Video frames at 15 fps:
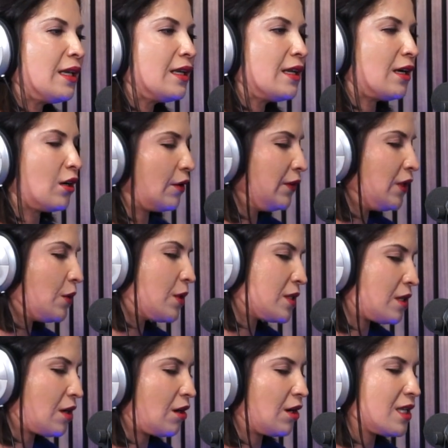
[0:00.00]
our viewers
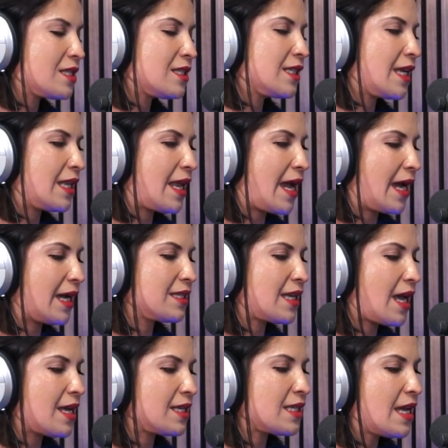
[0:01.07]
and audience can
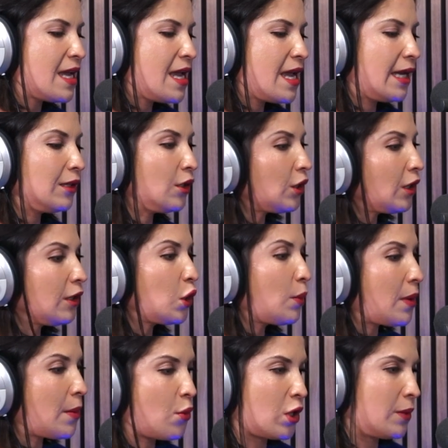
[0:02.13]
access and learn a little
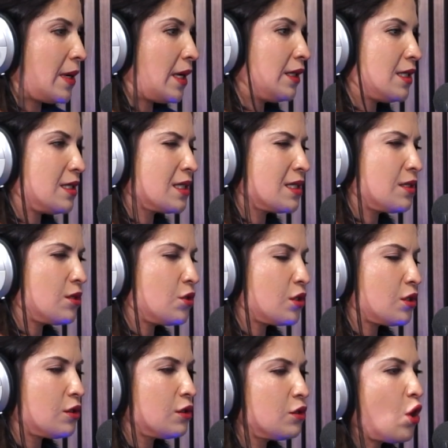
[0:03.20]
bit more about this, because there's
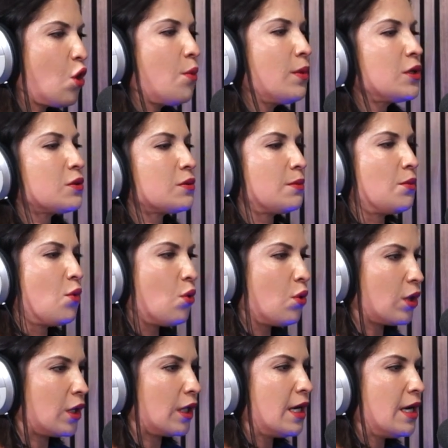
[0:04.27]
just so much
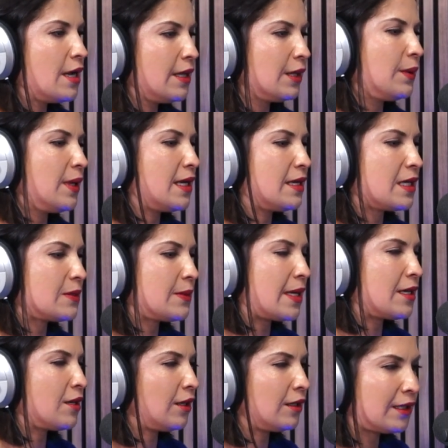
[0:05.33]
more that we can
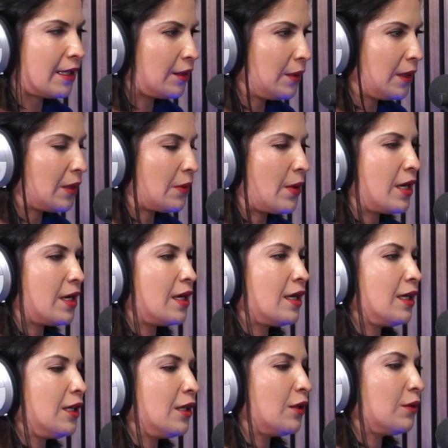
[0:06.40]
expand on that we don't want to,
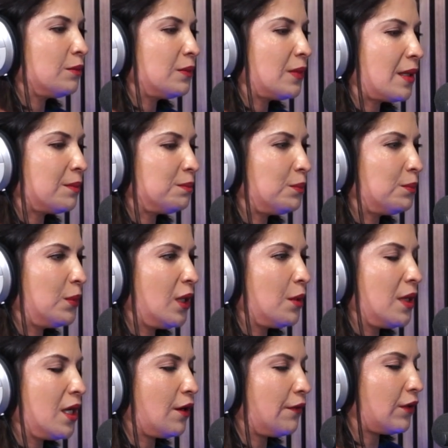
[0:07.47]
we could
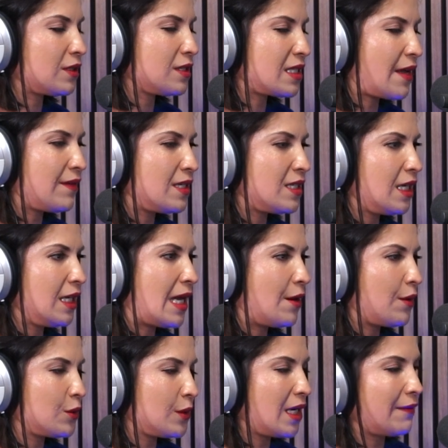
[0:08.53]
be here for 17
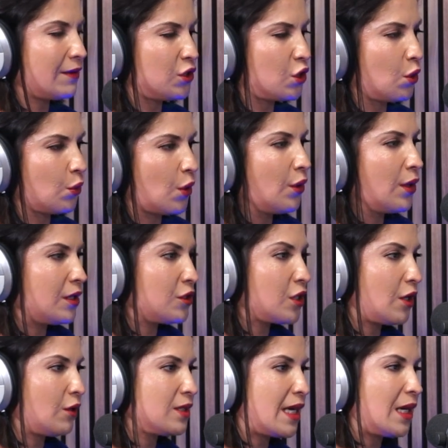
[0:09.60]
hours. You can have a Joe Rogan
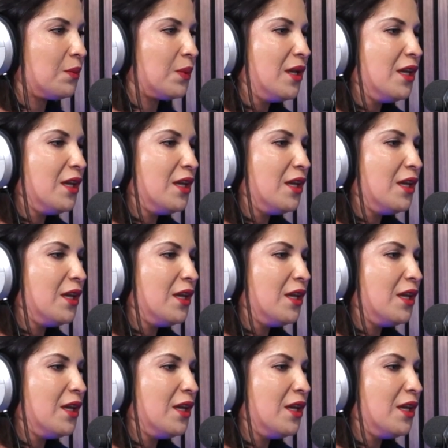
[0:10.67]
show type,